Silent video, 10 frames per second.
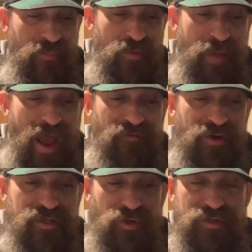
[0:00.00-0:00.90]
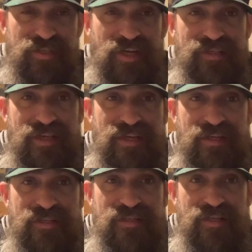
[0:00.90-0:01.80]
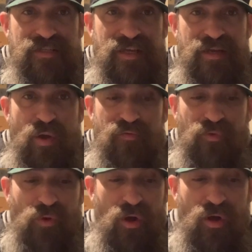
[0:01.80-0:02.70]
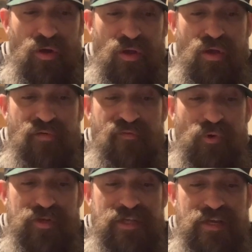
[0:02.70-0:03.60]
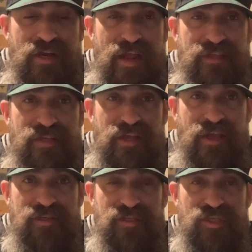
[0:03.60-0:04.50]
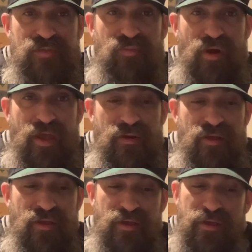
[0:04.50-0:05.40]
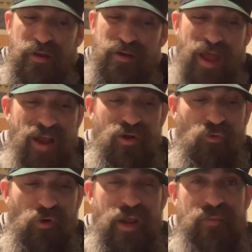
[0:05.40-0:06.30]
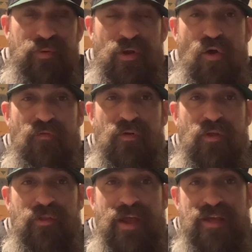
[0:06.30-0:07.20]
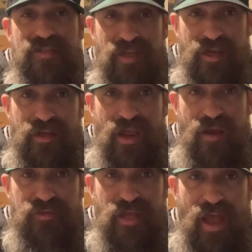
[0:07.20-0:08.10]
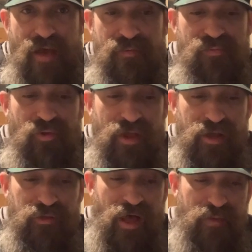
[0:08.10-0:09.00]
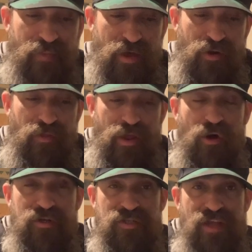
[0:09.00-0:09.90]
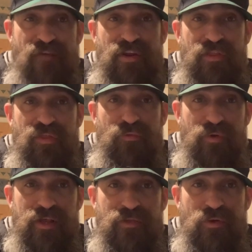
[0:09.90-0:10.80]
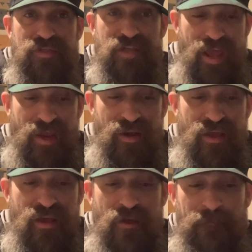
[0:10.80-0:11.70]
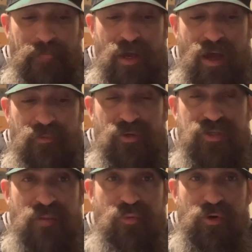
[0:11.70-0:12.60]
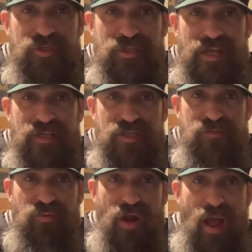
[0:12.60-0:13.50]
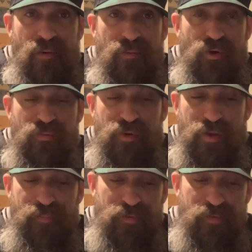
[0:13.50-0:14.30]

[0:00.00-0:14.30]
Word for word: the Mavericks are 16 and 16 overall, 14 and 18 against the spread not great, but over their last 10 games, they have been playing a lot better. They are 7 and 3 in those 10. Um, looks like Porzingis is probable, but,